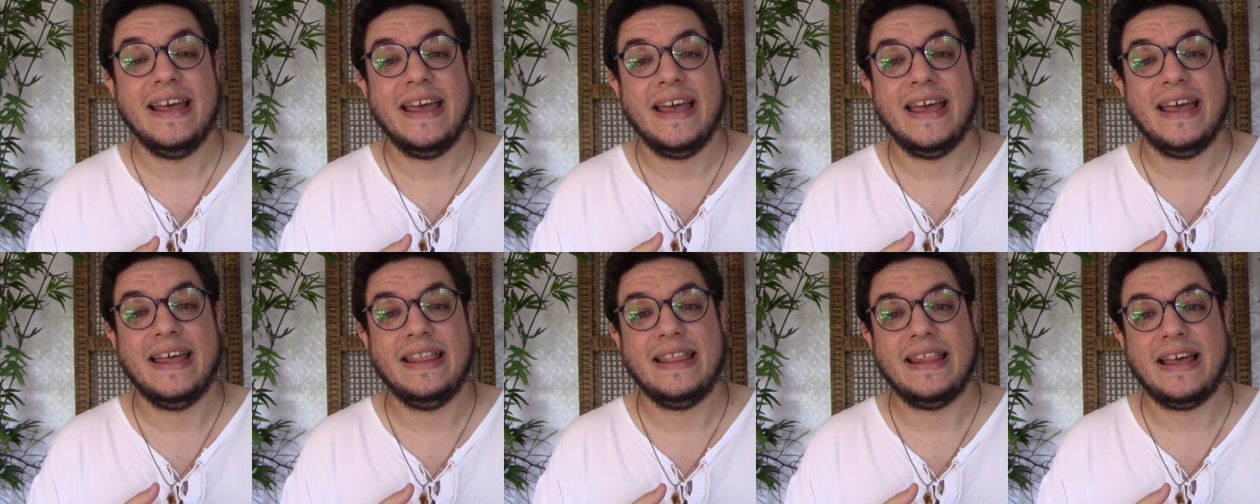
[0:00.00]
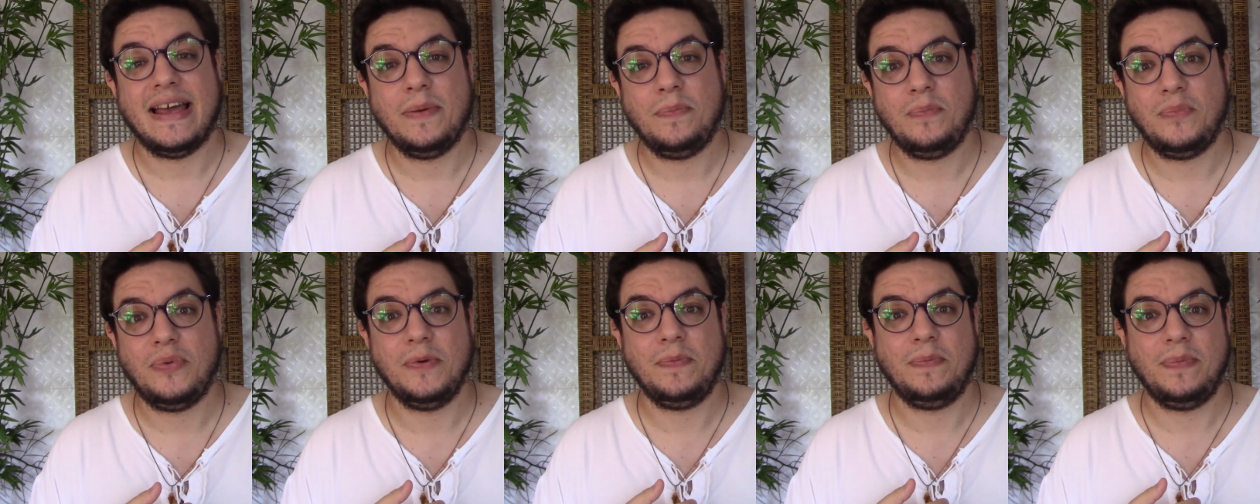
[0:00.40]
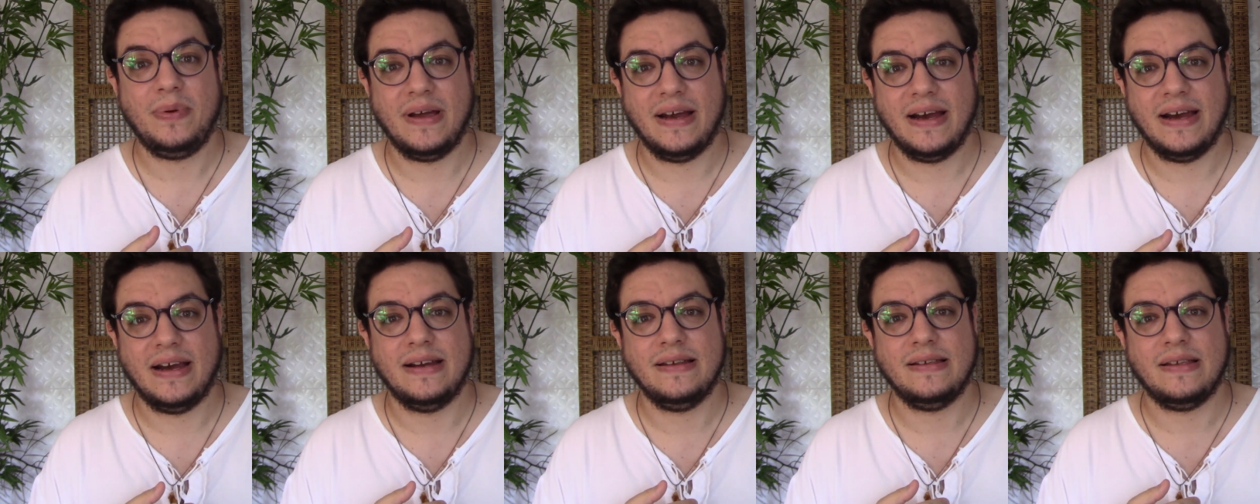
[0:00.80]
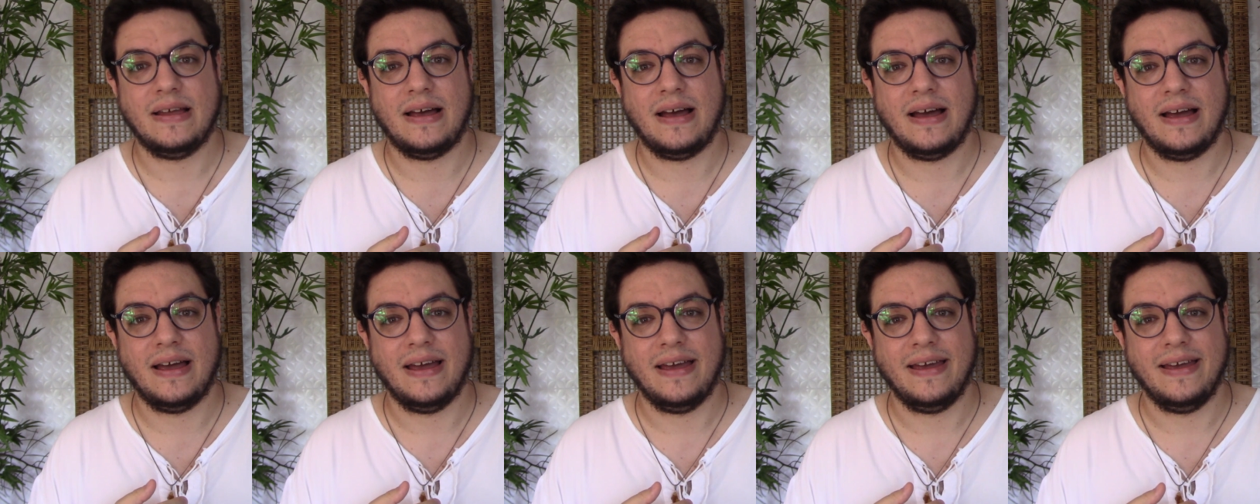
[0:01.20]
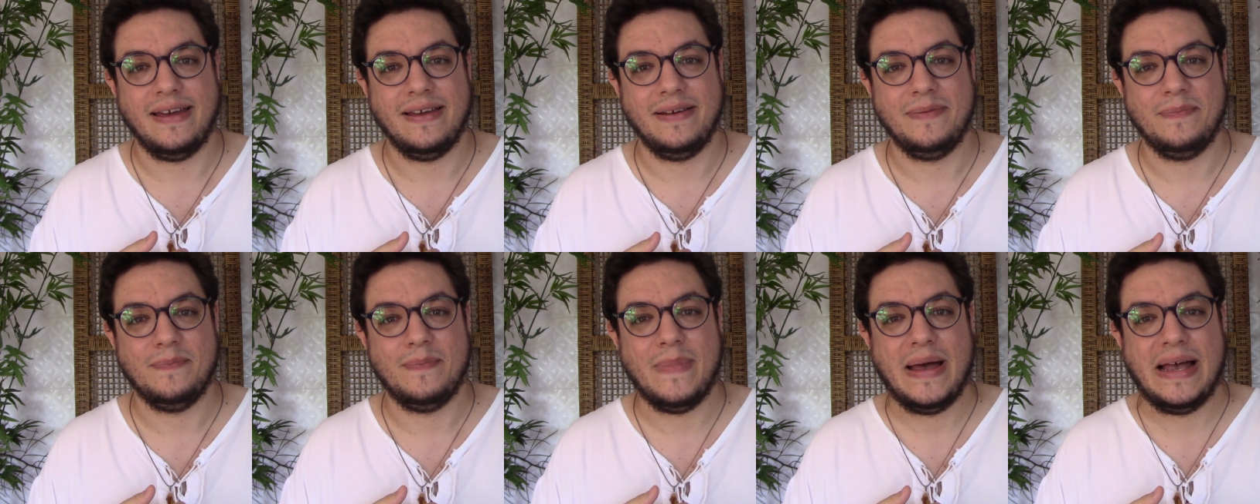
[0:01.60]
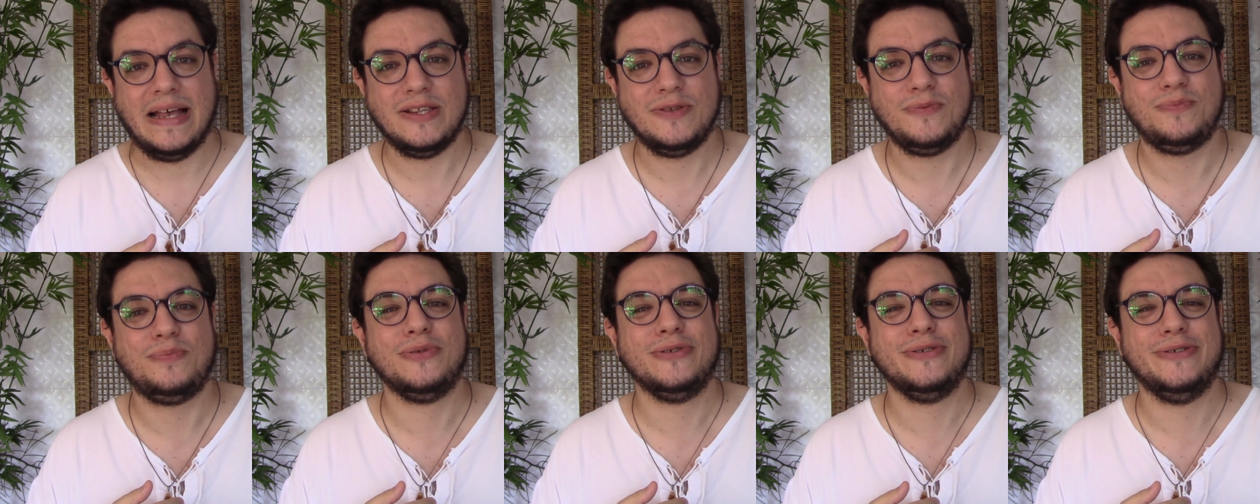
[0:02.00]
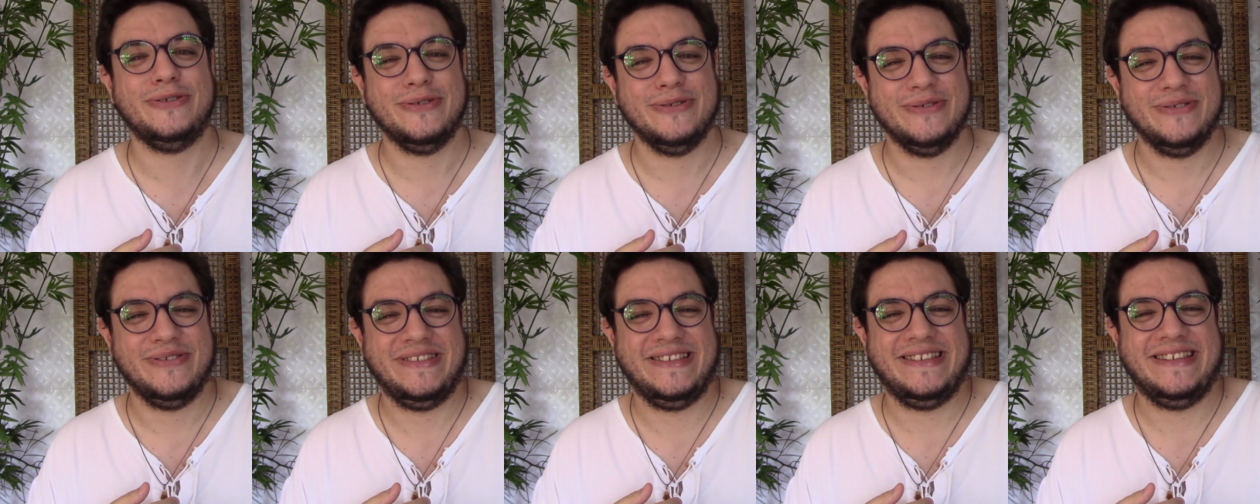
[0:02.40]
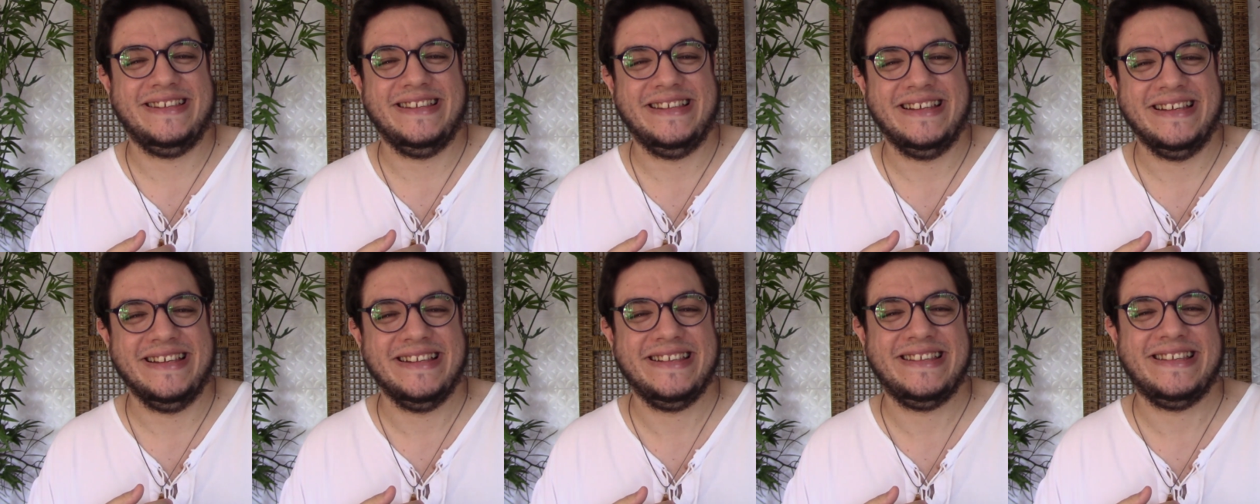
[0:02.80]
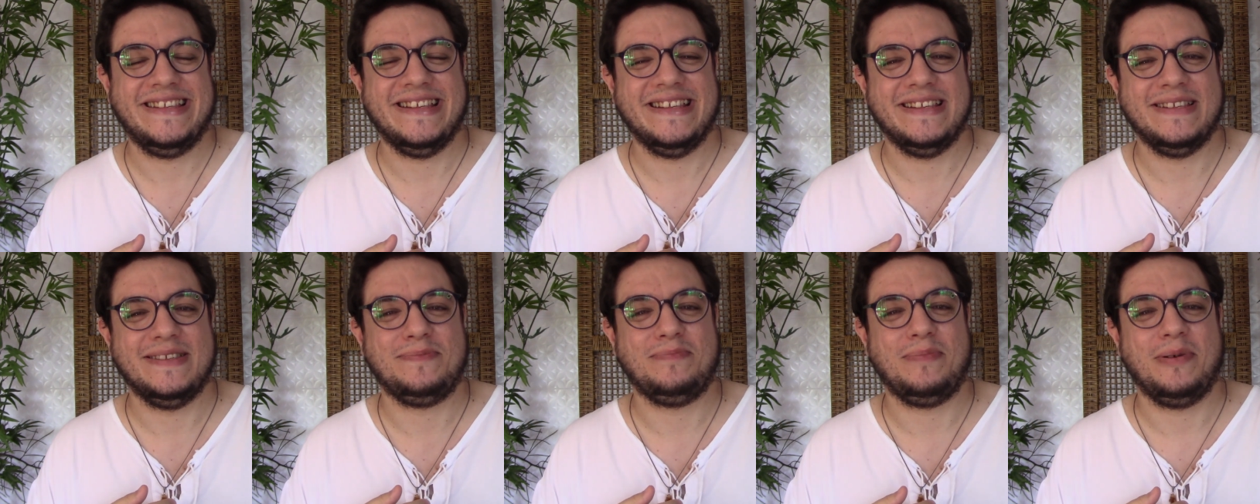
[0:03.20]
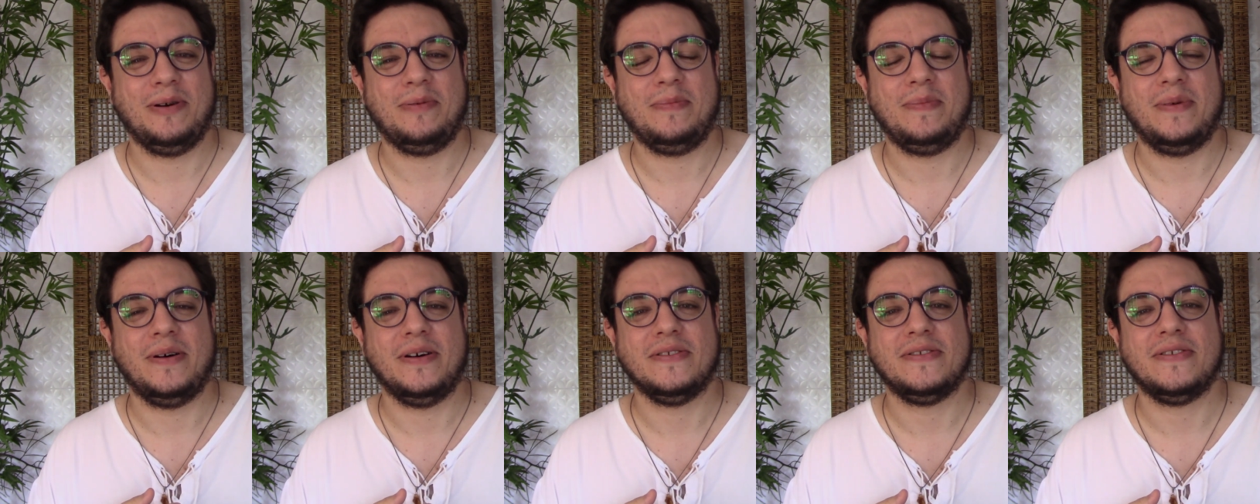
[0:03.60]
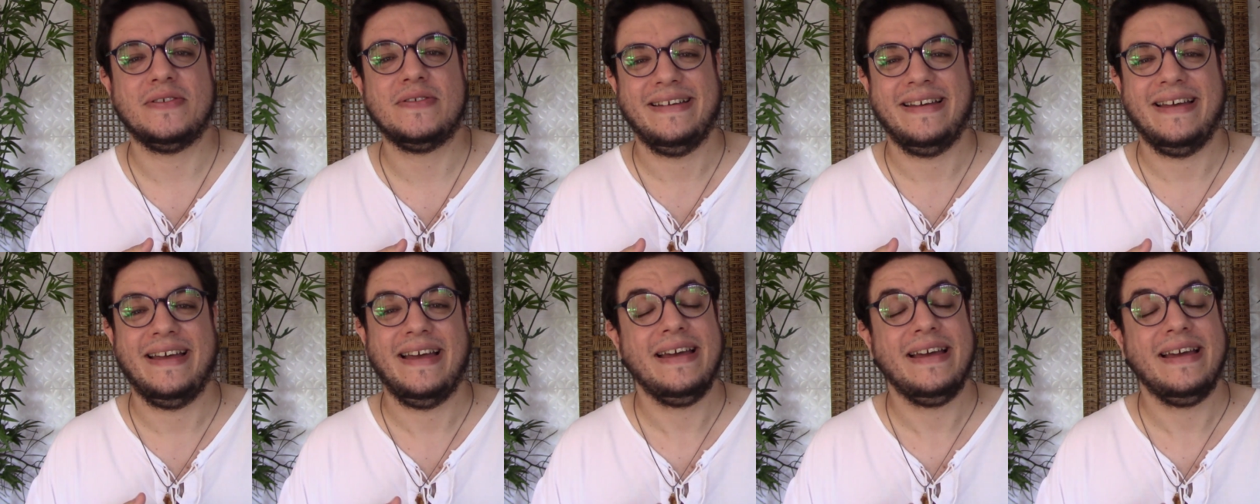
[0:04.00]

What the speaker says: And I mass-produced these spell bottles